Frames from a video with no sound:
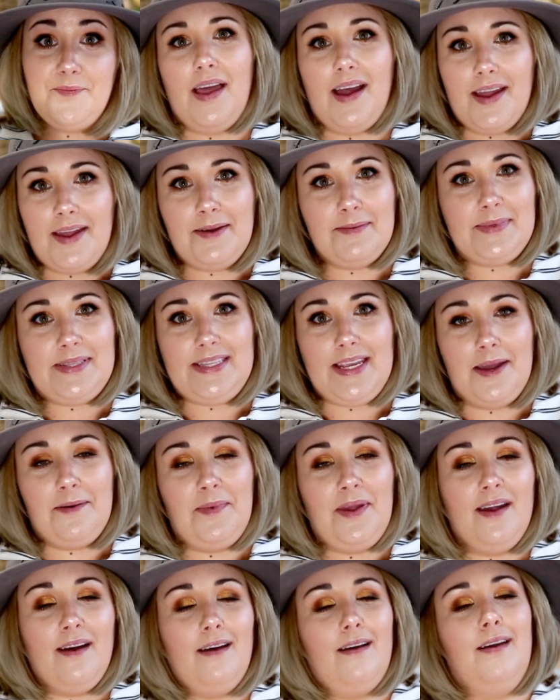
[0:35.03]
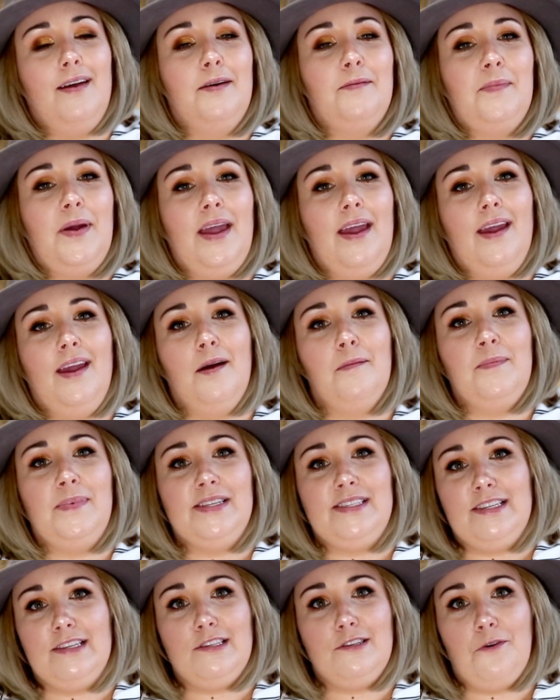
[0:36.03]
I am Sammy. I am a
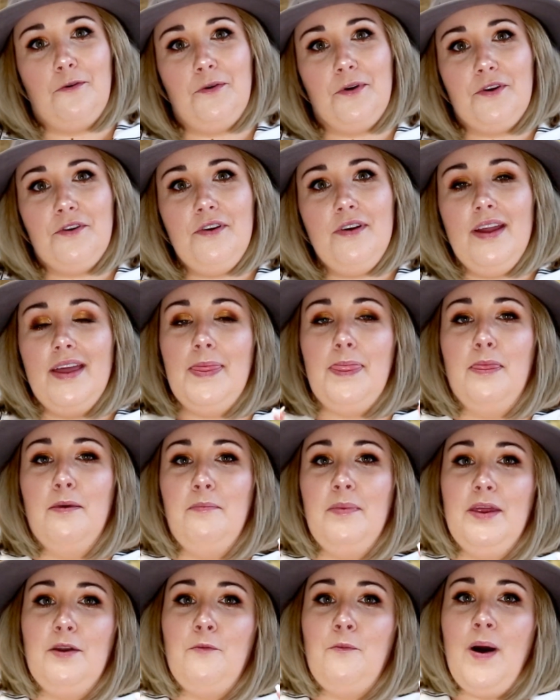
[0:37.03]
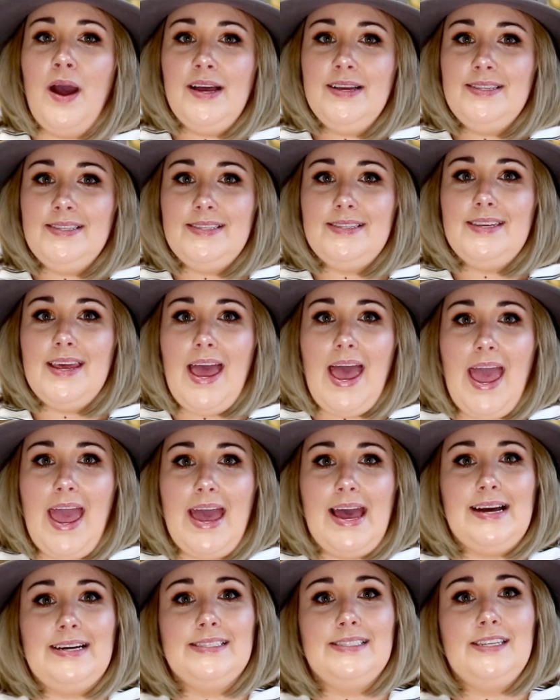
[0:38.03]
business owner in the Midwest,
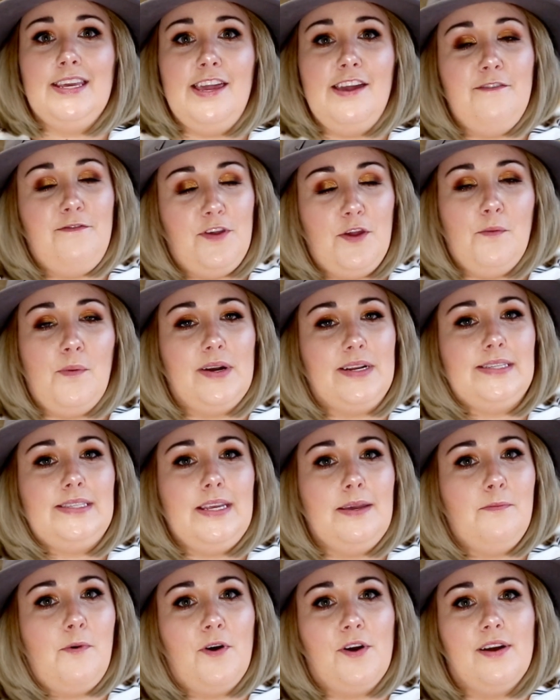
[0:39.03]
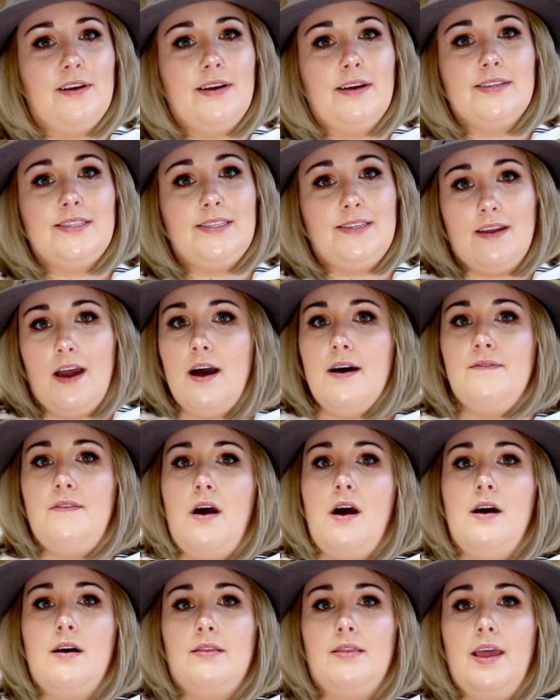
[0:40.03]
and if you want to see more stuff
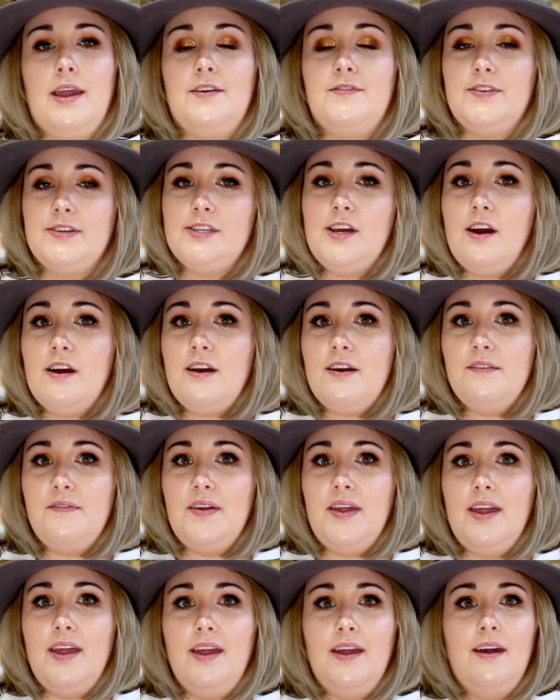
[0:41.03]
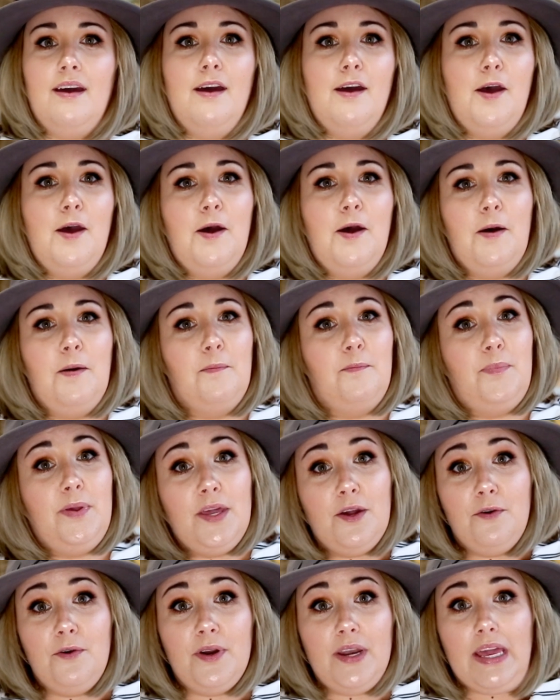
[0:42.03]
on photography,
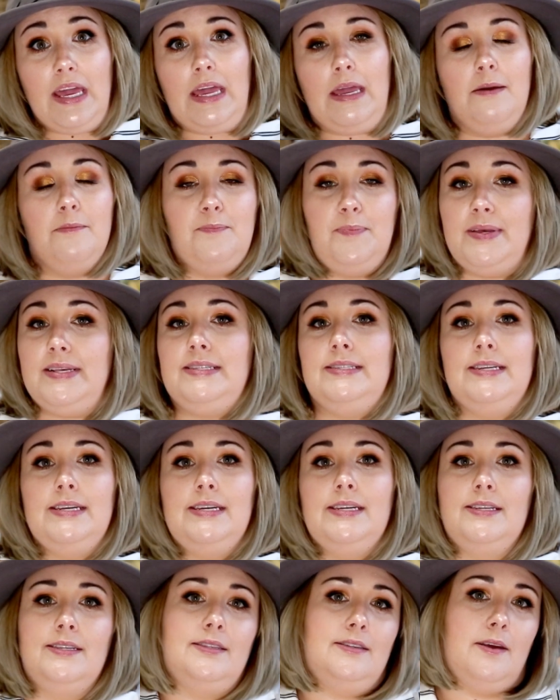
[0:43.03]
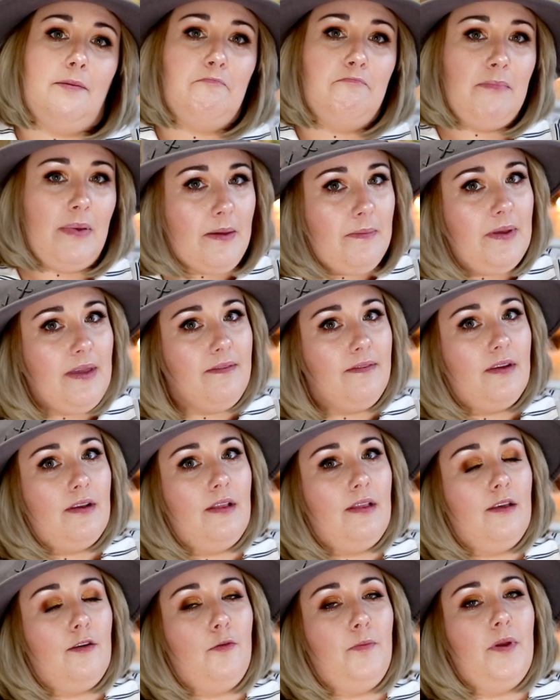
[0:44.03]
beauty, business, maybe even
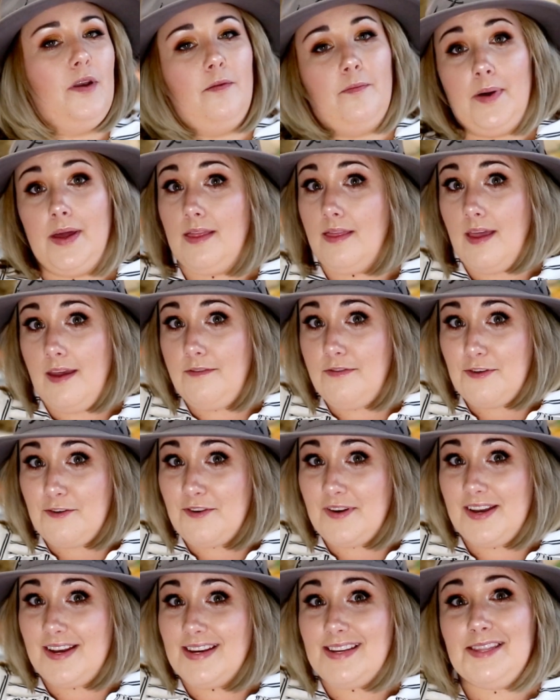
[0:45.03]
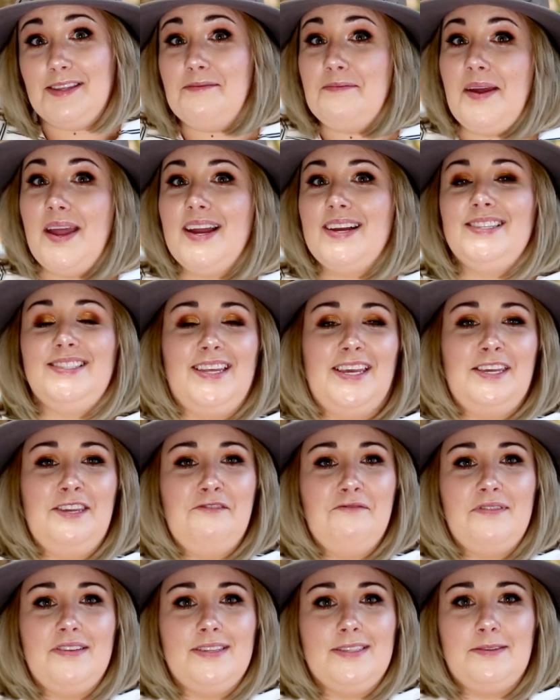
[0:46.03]
a little bit of my life thrown into the mix,
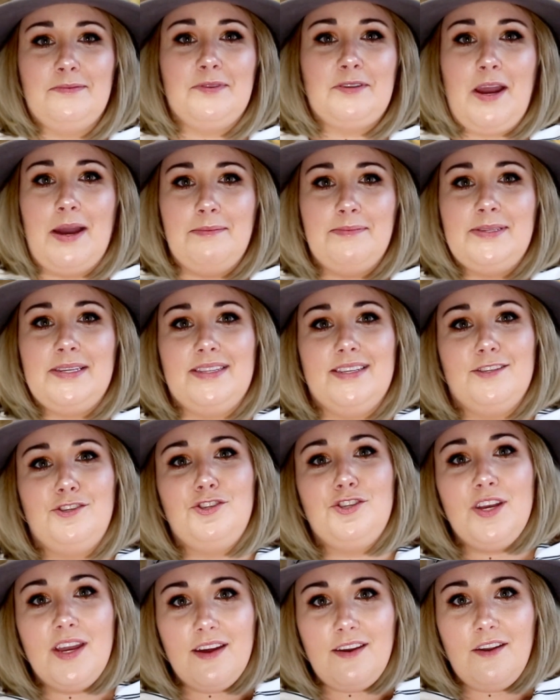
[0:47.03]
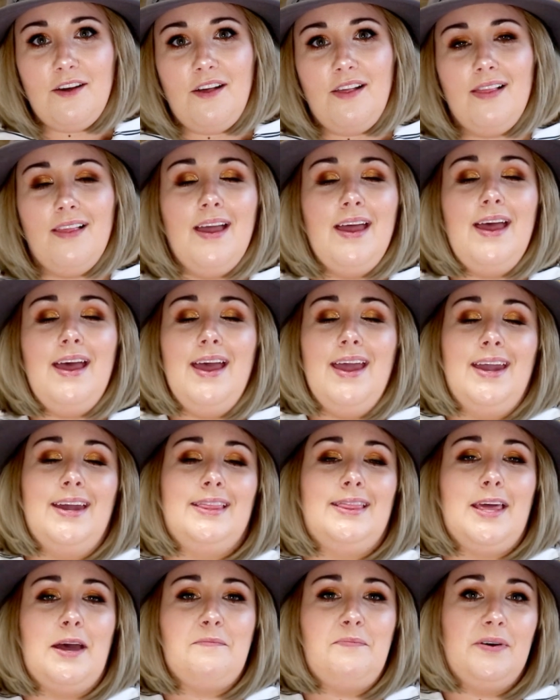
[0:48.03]
you can subscribe to this channel,
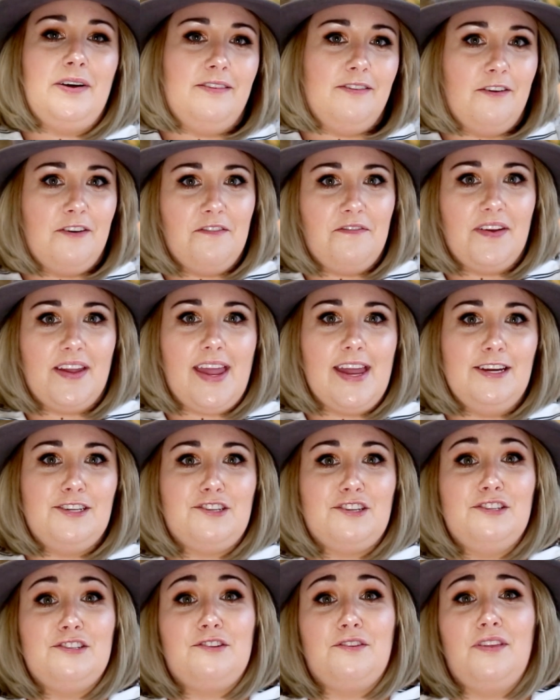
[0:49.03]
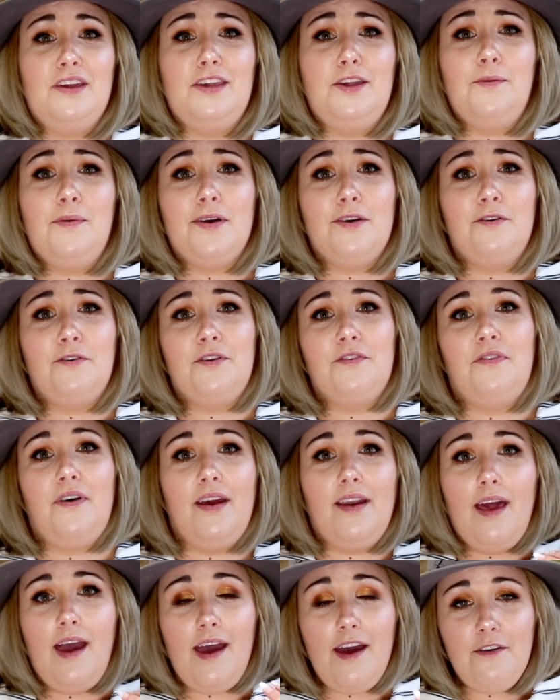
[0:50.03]
hit that bell notification so that you are
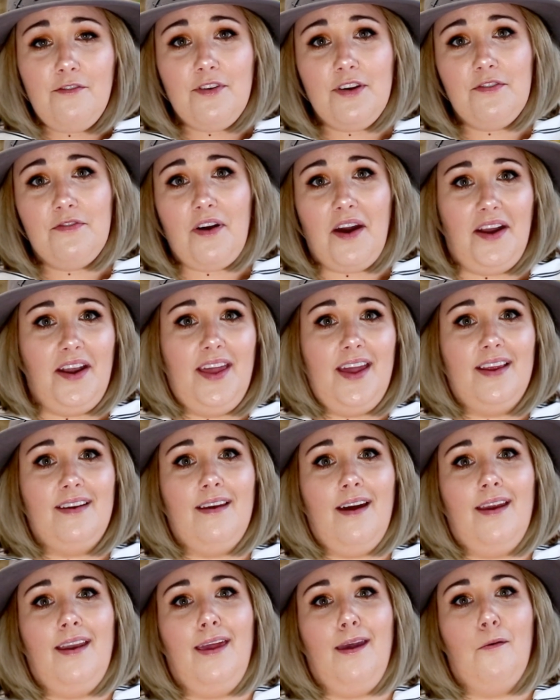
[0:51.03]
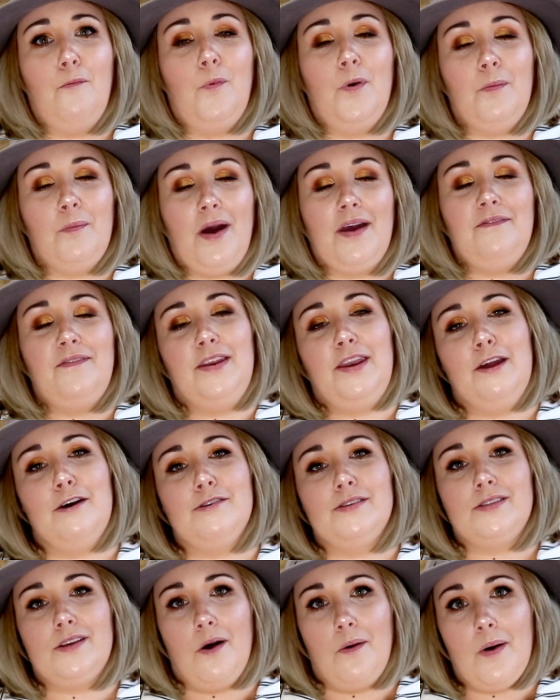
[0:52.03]
notified every Friday at 9 a.m. when my
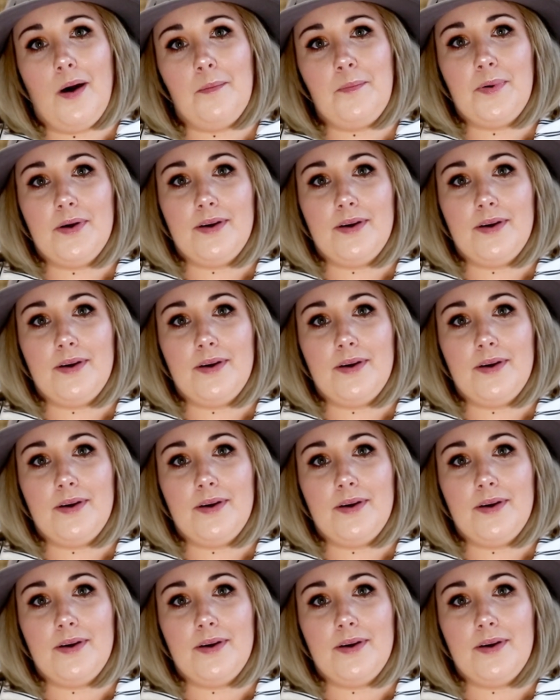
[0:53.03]
videos go up.